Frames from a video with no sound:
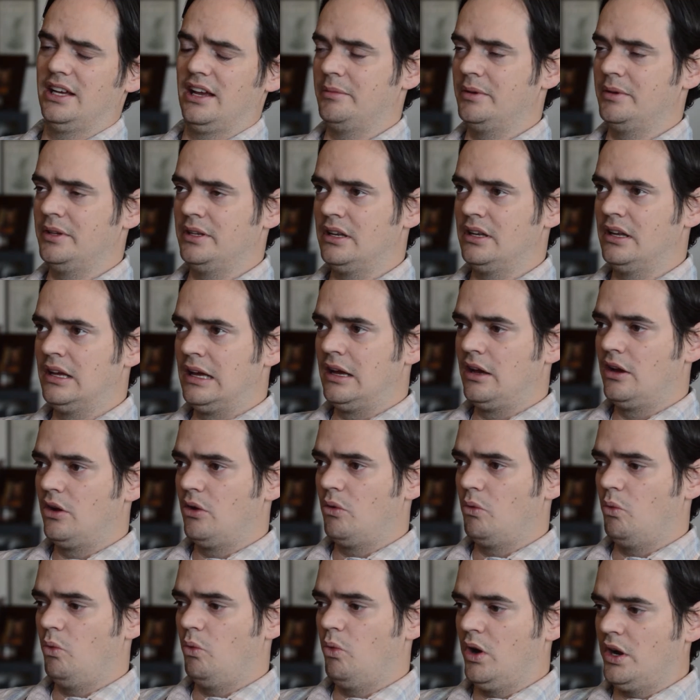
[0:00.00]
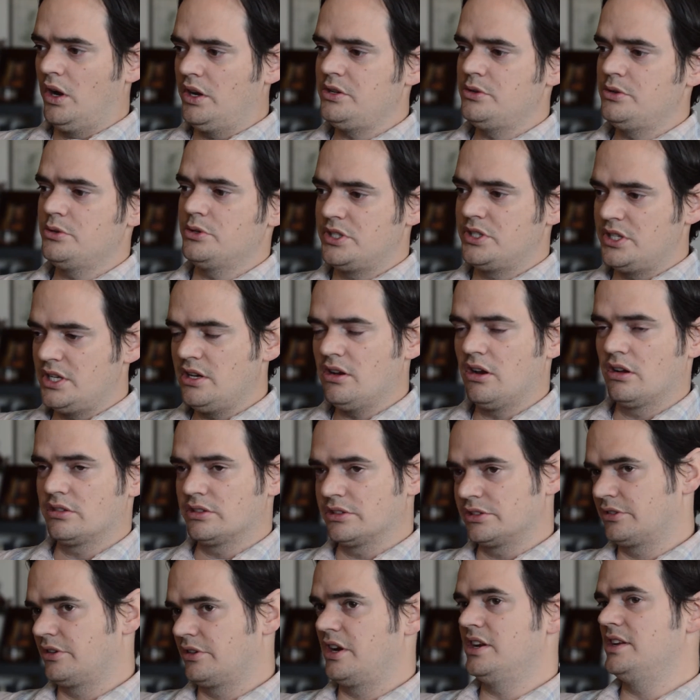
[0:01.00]
I mean, what you see on
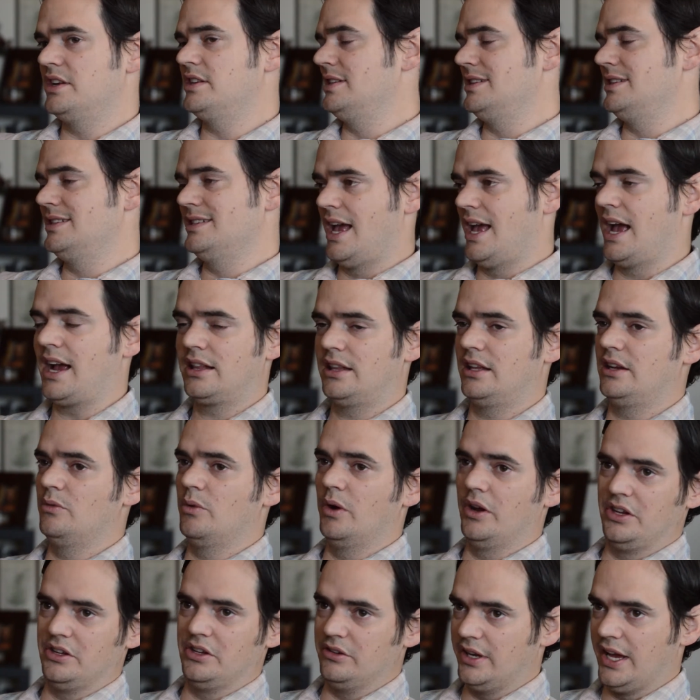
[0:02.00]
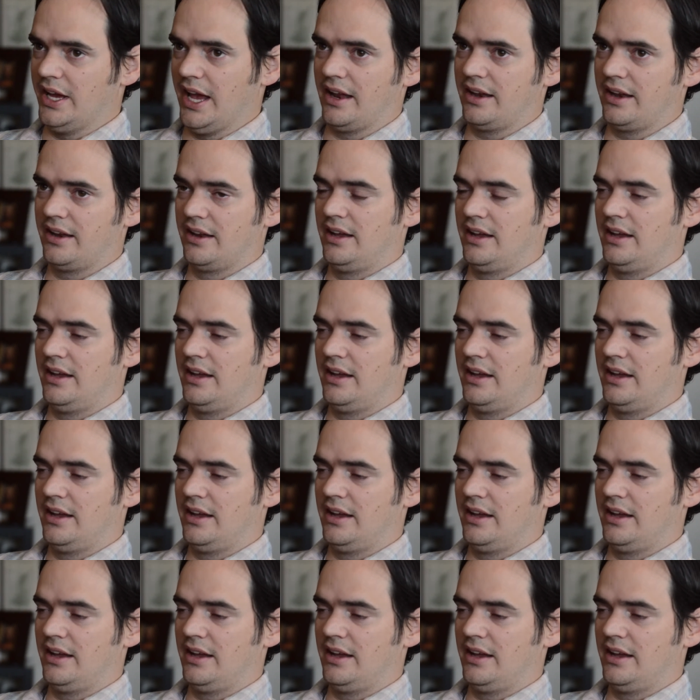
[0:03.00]
the screen is exactly what you get.